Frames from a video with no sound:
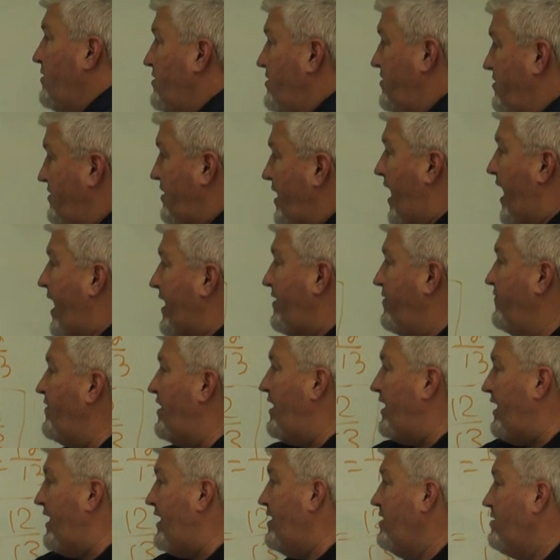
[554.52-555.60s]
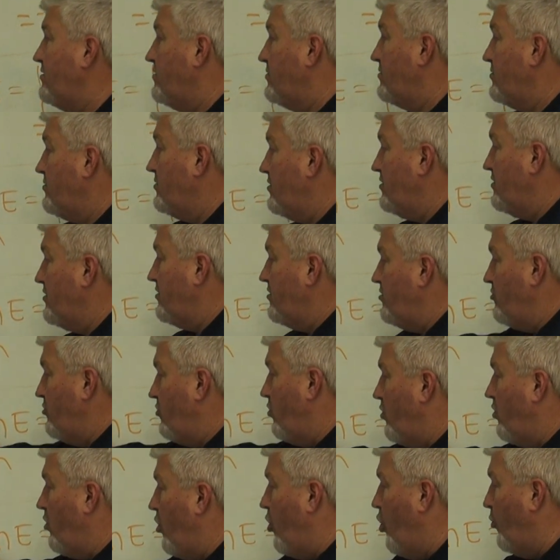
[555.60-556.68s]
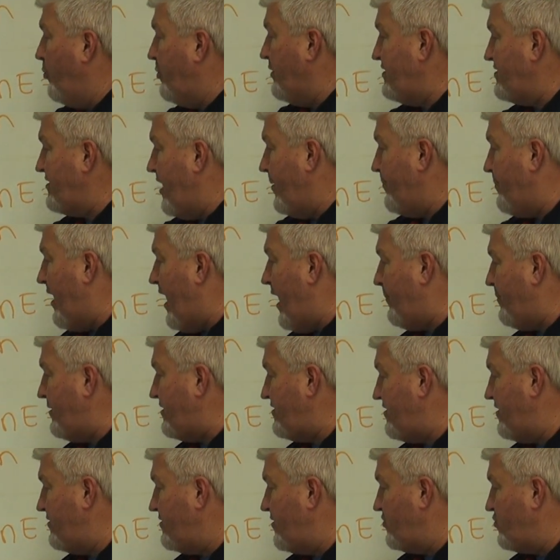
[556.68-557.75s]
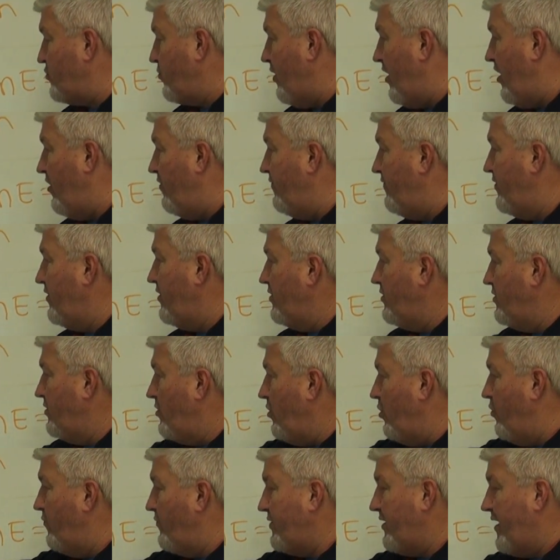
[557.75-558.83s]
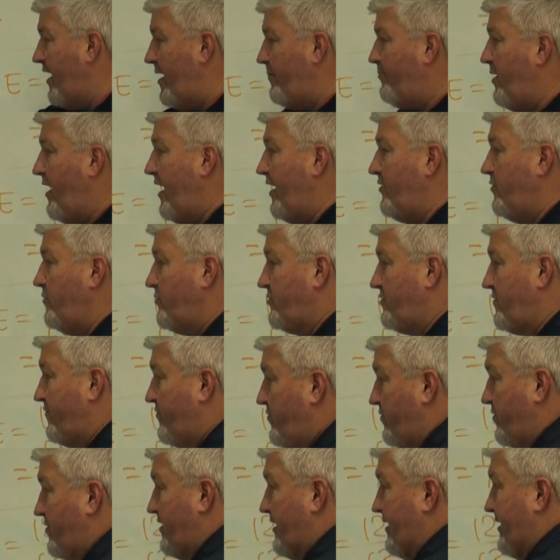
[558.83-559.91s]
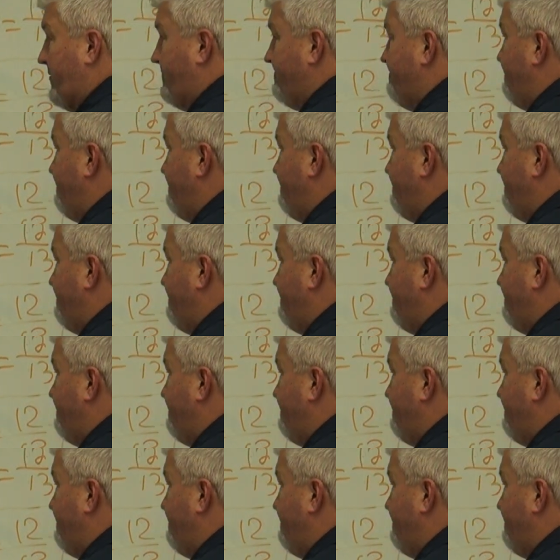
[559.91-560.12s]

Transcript: Sine of E opens up opposite to 12 over the hypotenuse of 13.